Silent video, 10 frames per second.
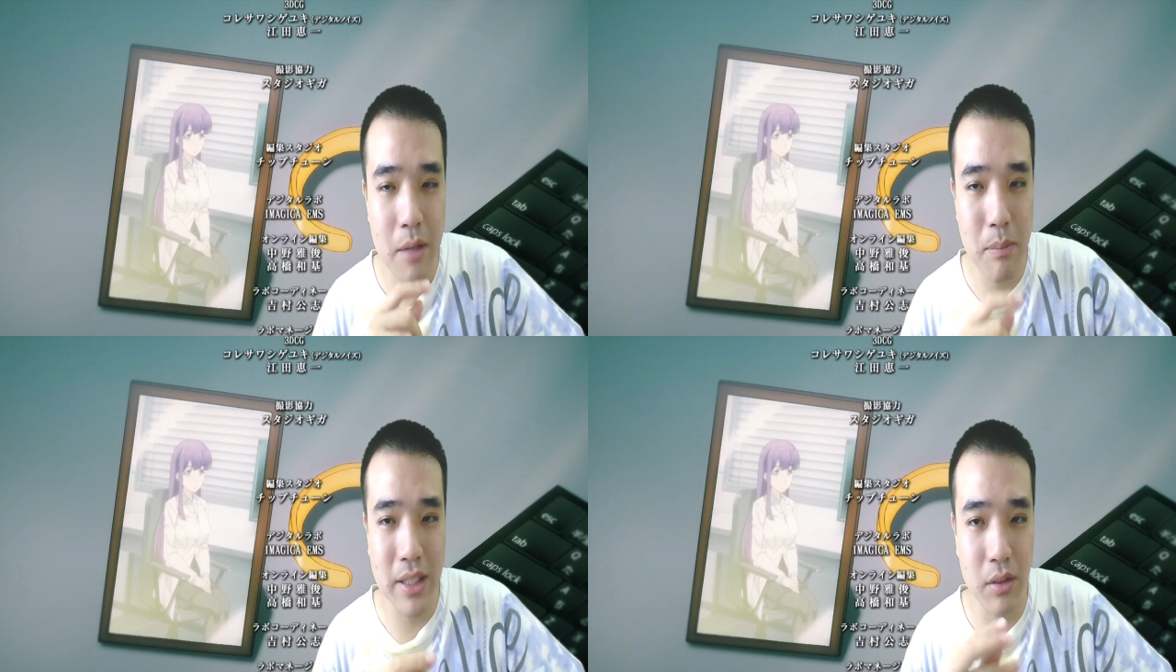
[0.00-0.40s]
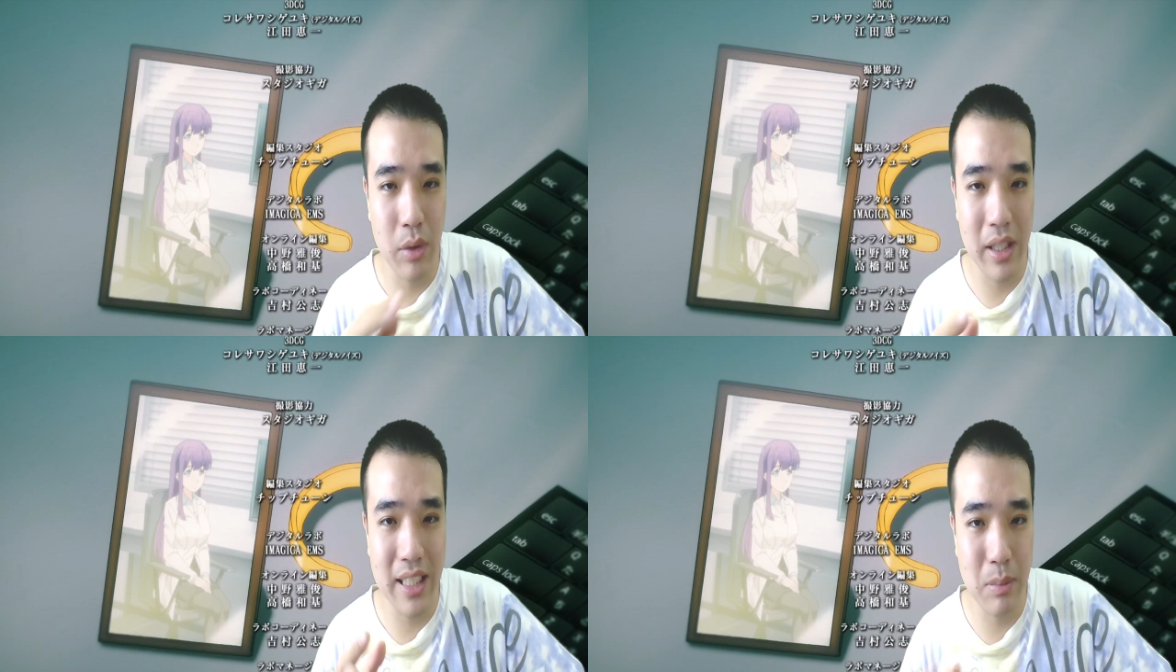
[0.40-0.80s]
based on
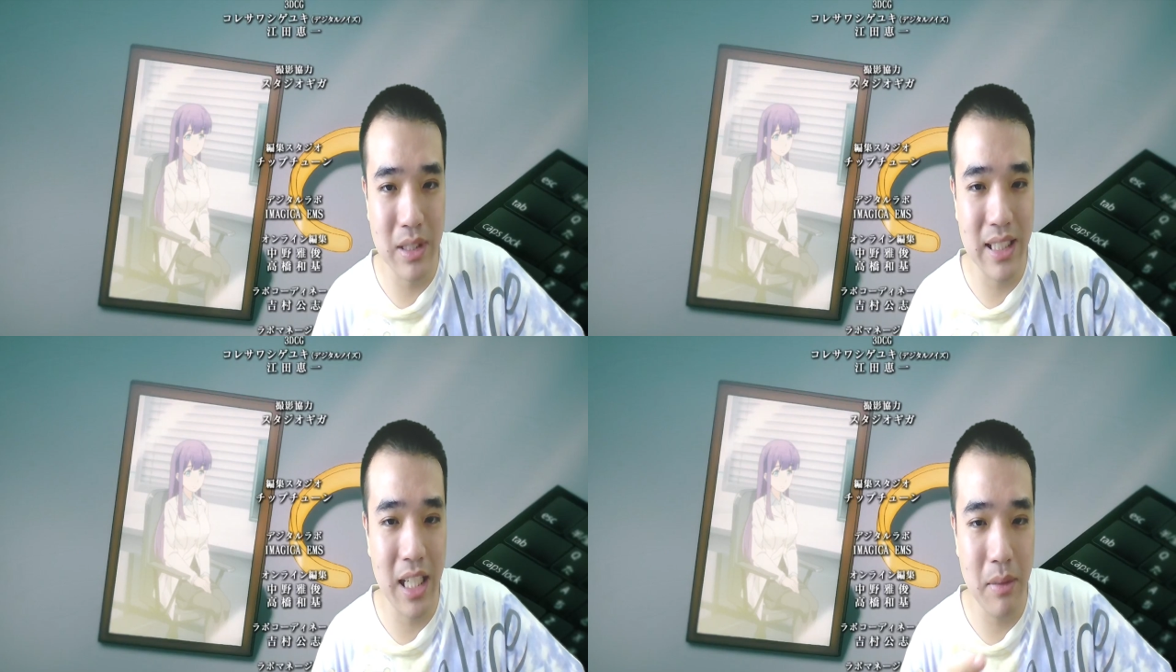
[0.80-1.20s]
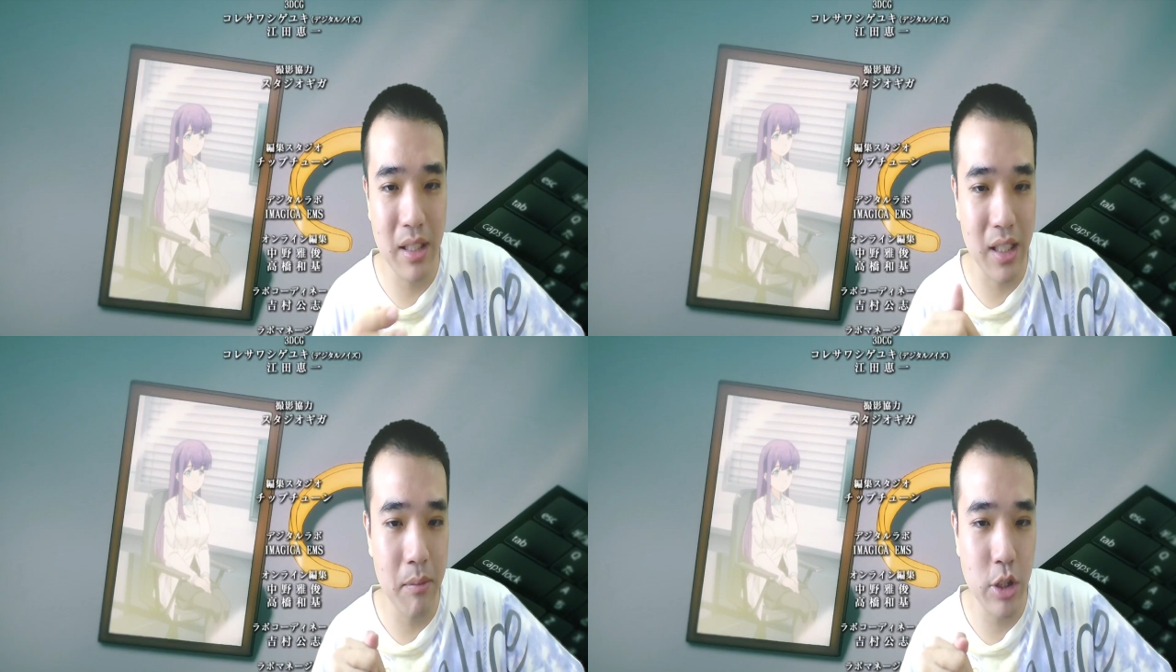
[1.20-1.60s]
what you guys have been telling me in
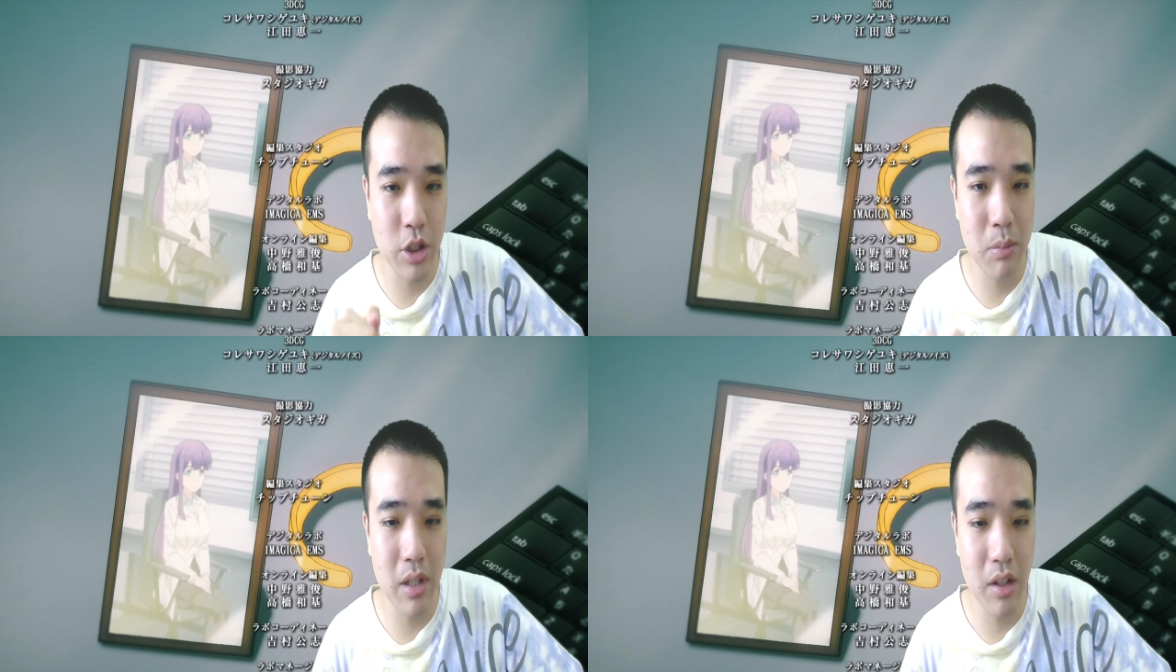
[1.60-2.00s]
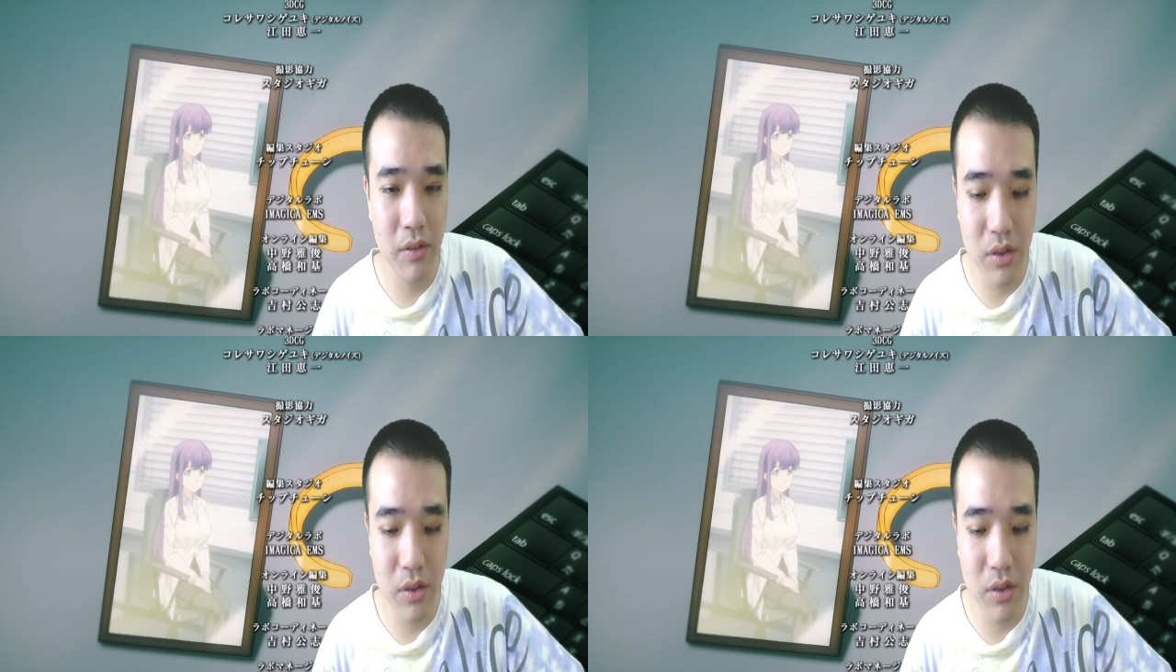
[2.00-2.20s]
the comment section below, of